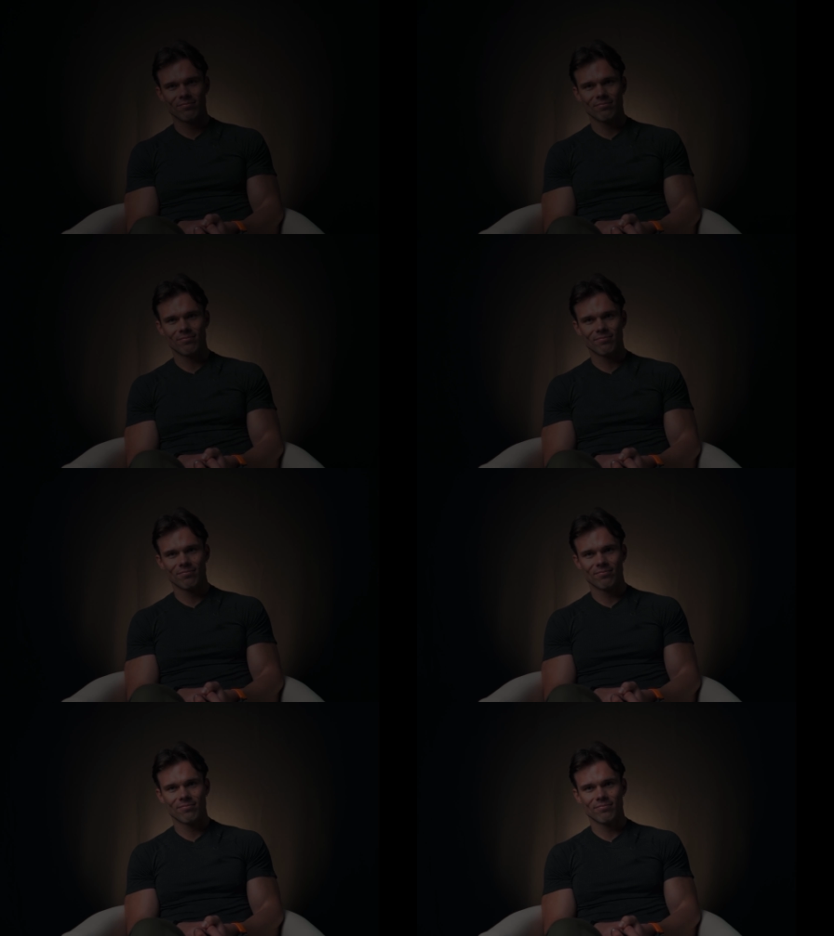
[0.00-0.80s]
more
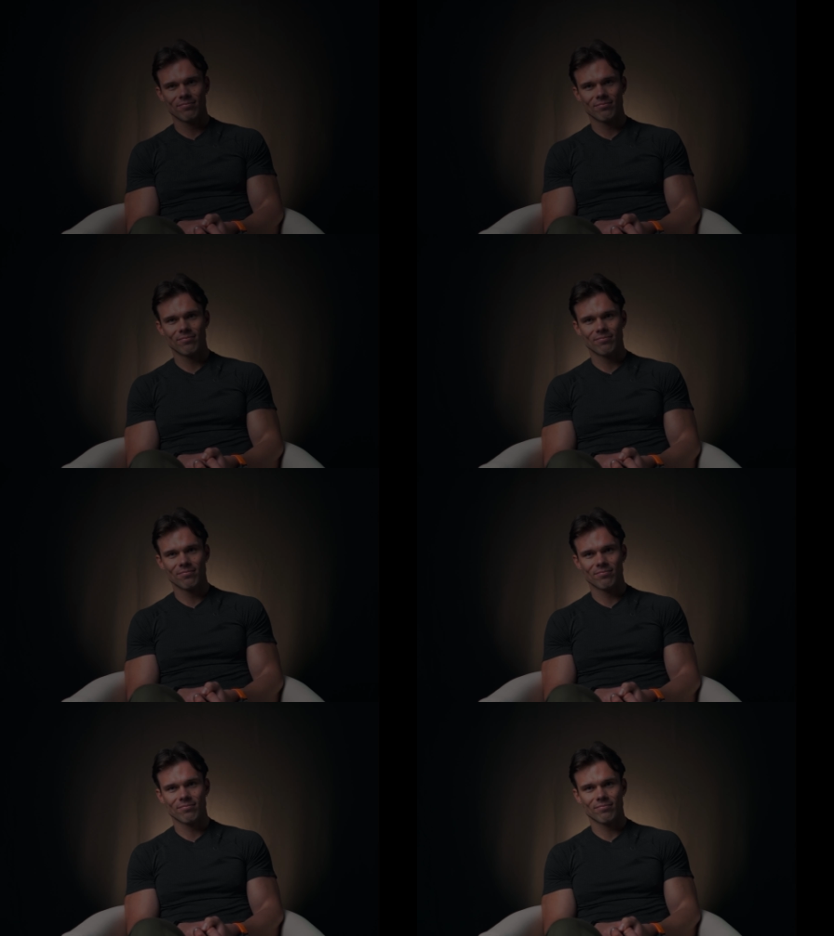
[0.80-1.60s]
importantly, where do
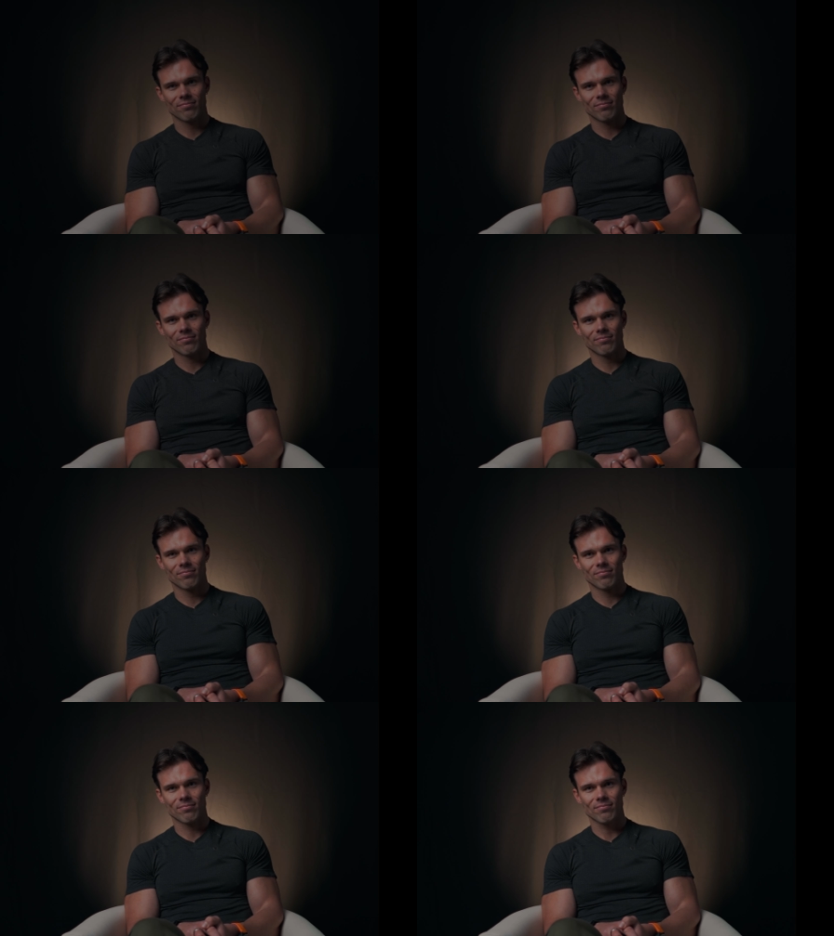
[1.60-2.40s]
you find the
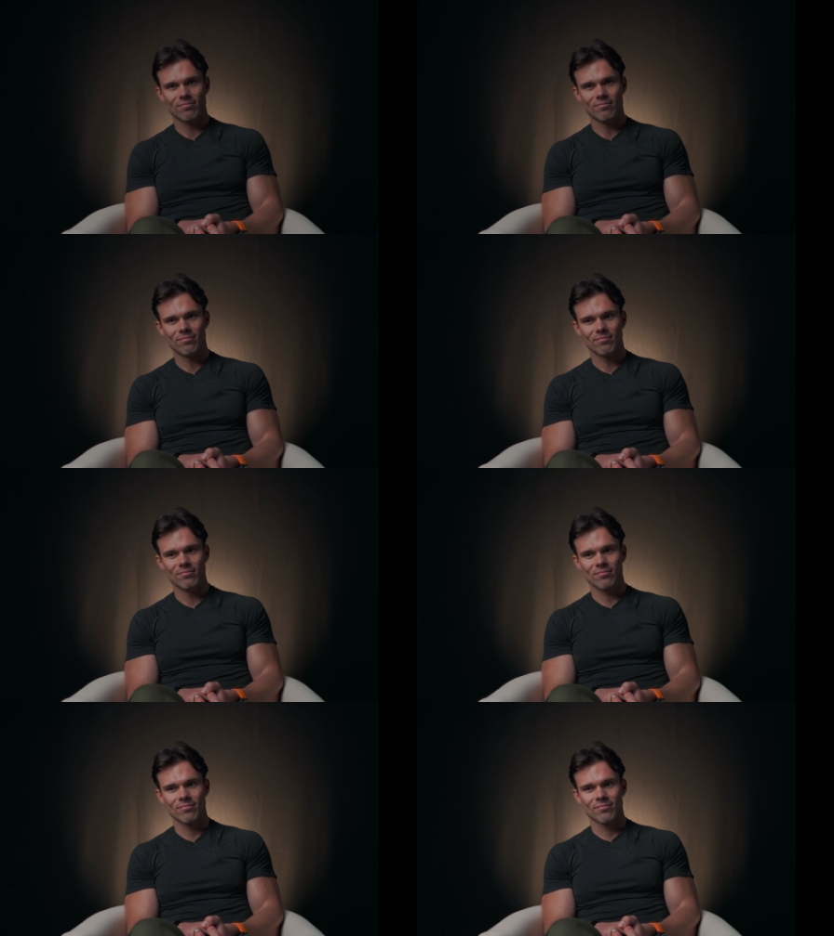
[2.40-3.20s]
drive to
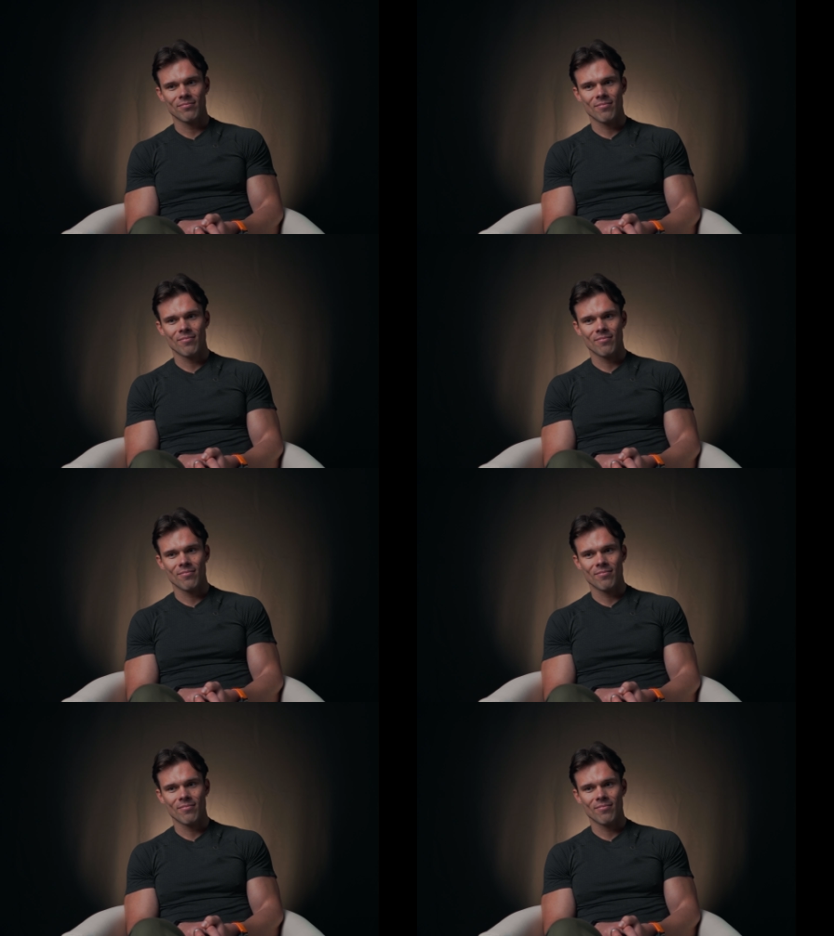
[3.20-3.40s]
keep going?